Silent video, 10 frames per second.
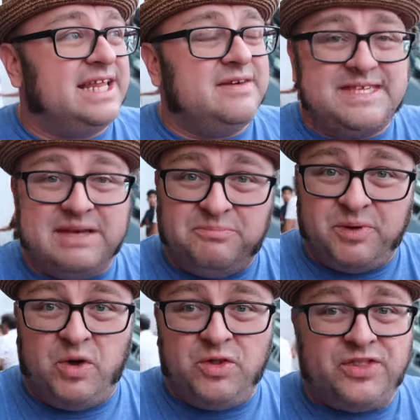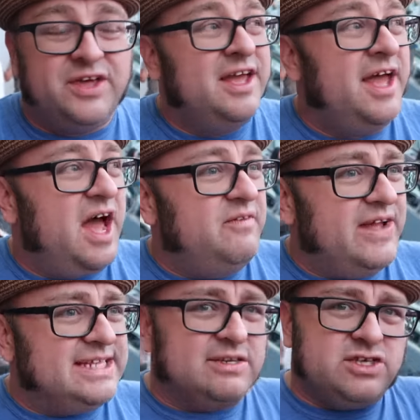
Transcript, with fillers: I love seeing both events.